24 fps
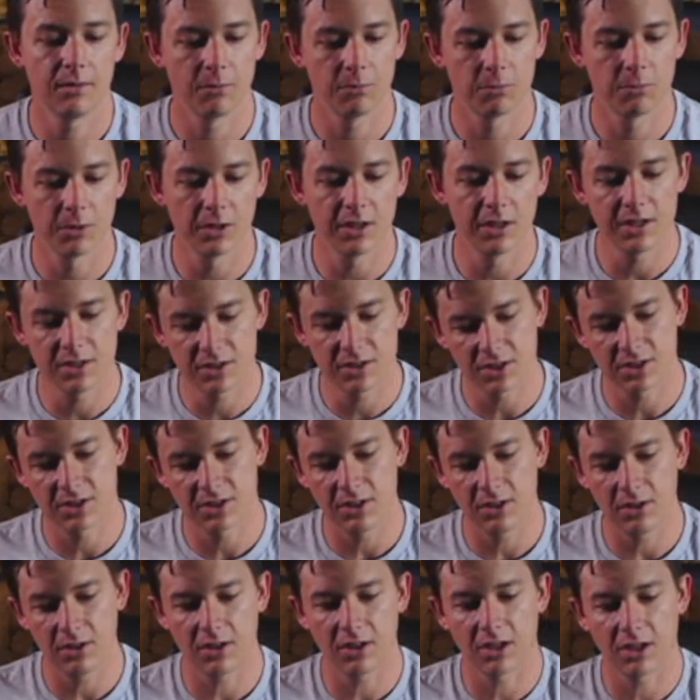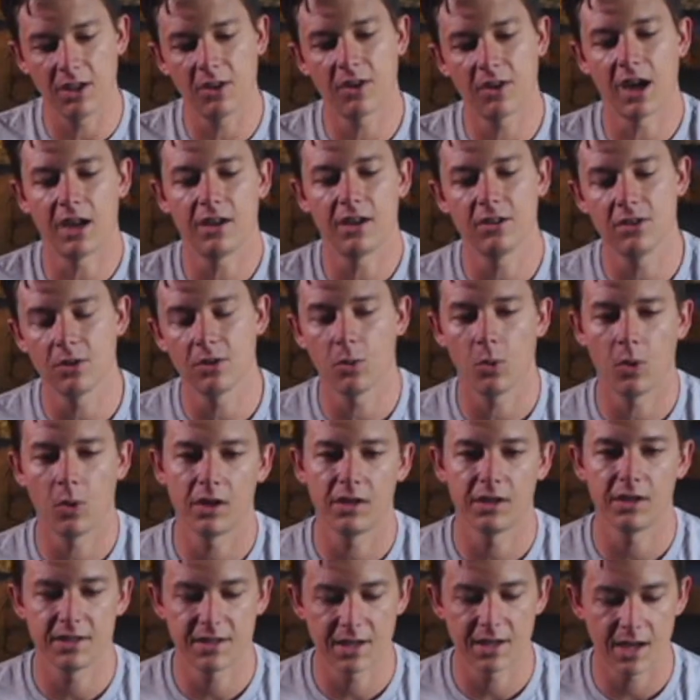Really just you kind of do one
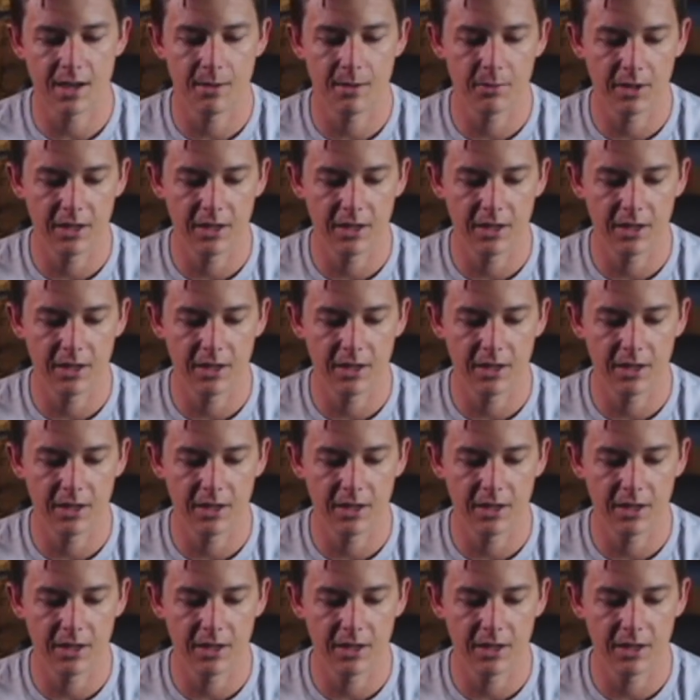at a time.